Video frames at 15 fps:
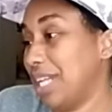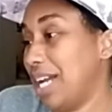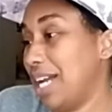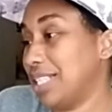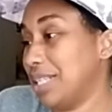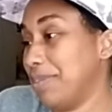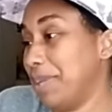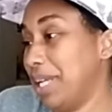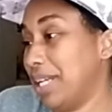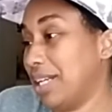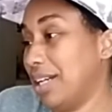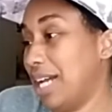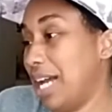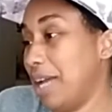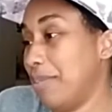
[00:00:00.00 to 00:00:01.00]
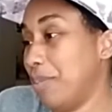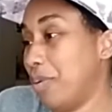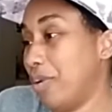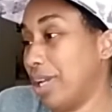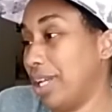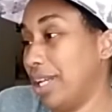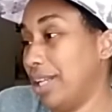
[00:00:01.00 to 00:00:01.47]
Hi, Tamika. Hi,
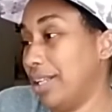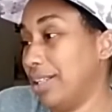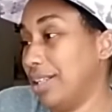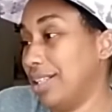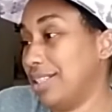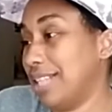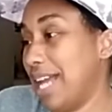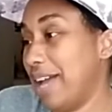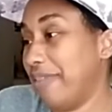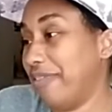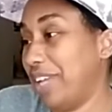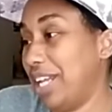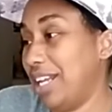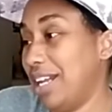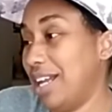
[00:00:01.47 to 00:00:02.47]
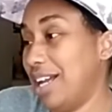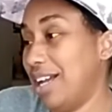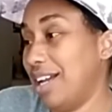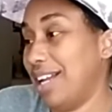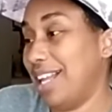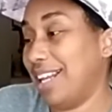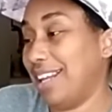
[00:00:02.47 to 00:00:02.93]
Morgan.
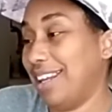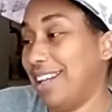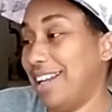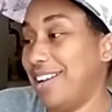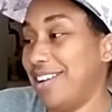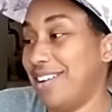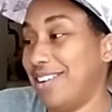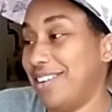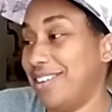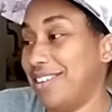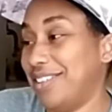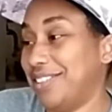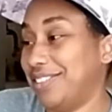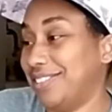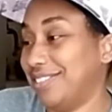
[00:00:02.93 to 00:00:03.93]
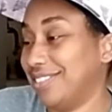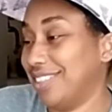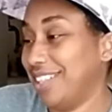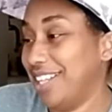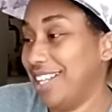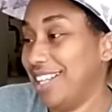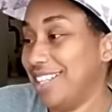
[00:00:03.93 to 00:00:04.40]
Daphina, hello.
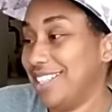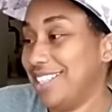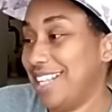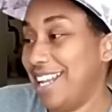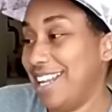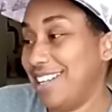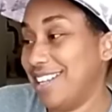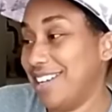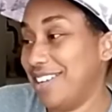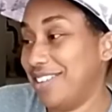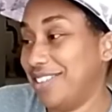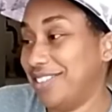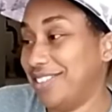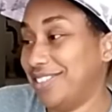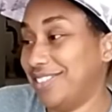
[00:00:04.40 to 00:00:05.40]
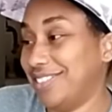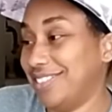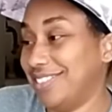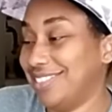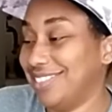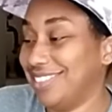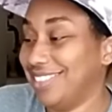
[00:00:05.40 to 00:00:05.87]
Ding
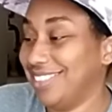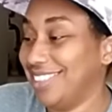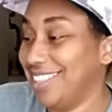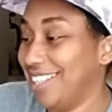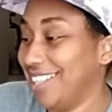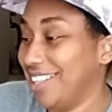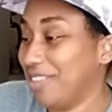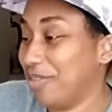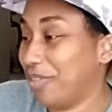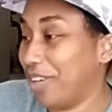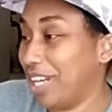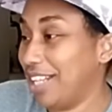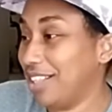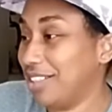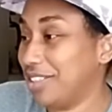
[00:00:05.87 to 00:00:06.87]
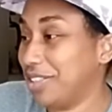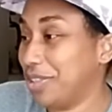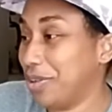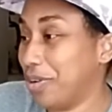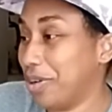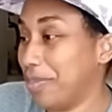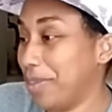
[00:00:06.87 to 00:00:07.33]
dong. Ring the
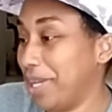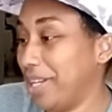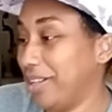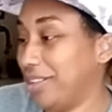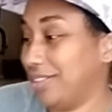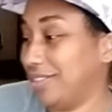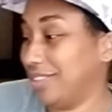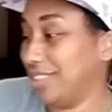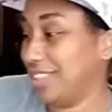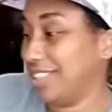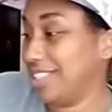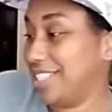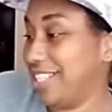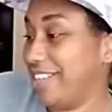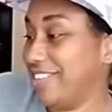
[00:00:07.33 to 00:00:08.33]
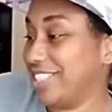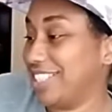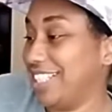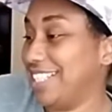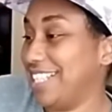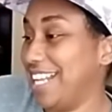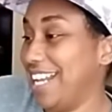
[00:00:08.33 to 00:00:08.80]
doorbell.
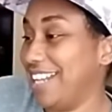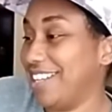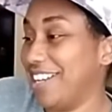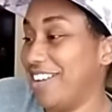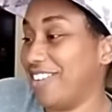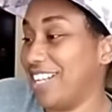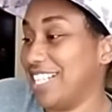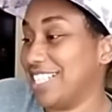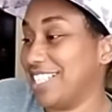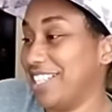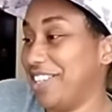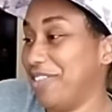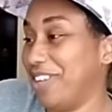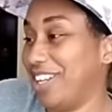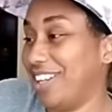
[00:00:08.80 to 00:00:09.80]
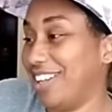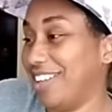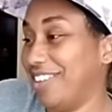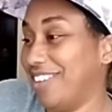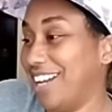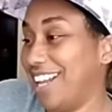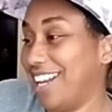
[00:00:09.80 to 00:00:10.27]
Seriously, ding dong is the new
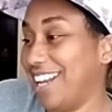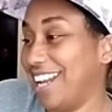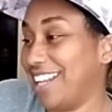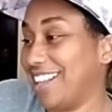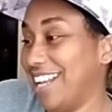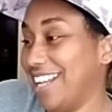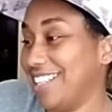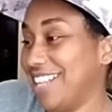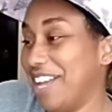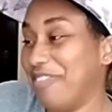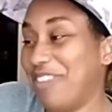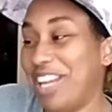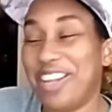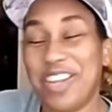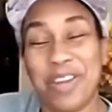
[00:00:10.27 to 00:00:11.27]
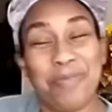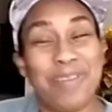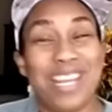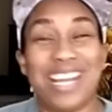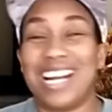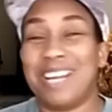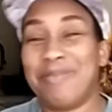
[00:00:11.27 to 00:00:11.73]
hello. I like that. Daphina, you
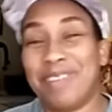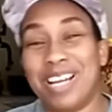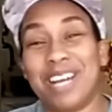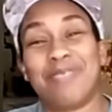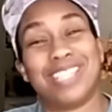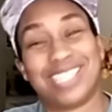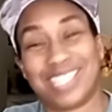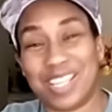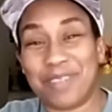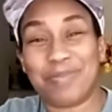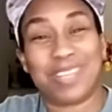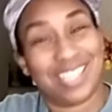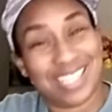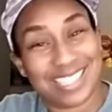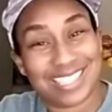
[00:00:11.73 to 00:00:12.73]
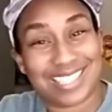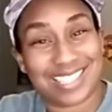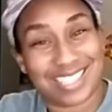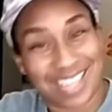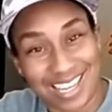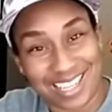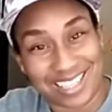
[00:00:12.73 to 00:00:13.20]
be coming up with some good
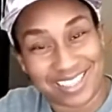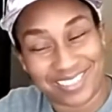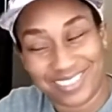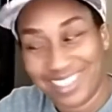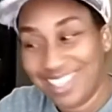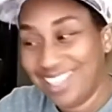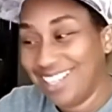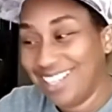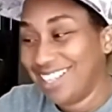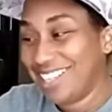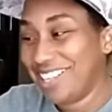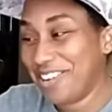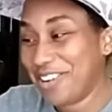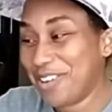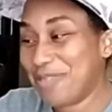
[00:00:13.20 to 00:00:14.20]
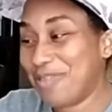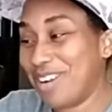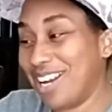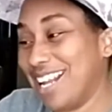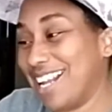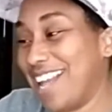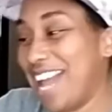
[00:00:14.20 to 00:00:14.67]
stuff. You the
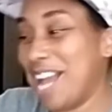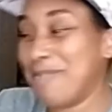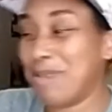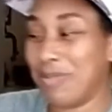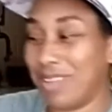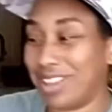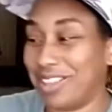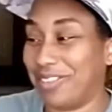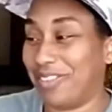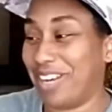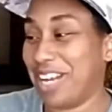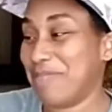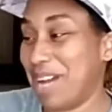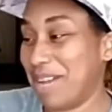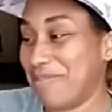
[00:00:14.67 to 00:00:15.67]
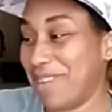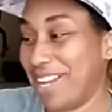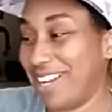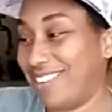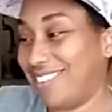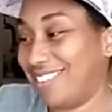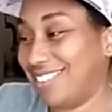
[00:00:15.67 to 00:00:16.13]
one that came up with the ring my
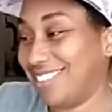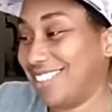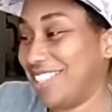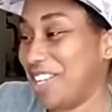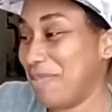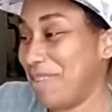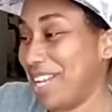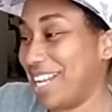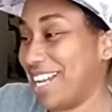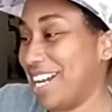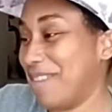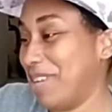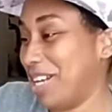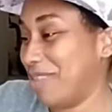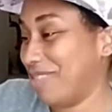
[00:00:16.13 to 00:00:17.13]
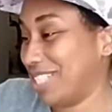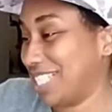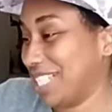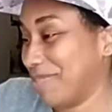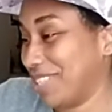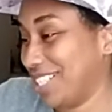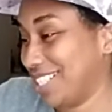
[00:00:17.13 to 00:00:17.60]
bell. You be coming up with
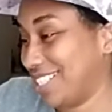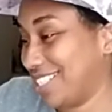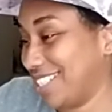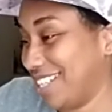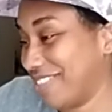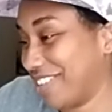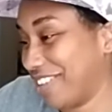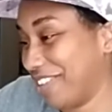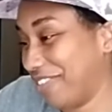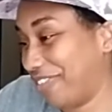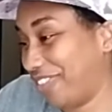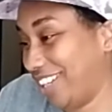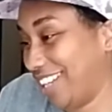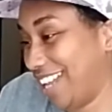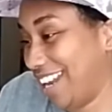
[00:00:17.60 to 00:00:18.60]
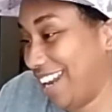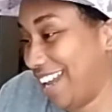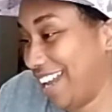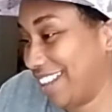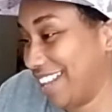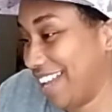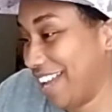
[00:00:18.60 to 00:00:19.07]
some good stuff, girlfriend. I
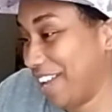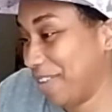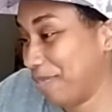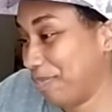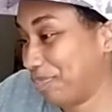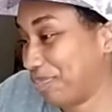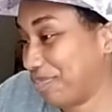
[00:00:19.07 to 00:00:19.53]
like that.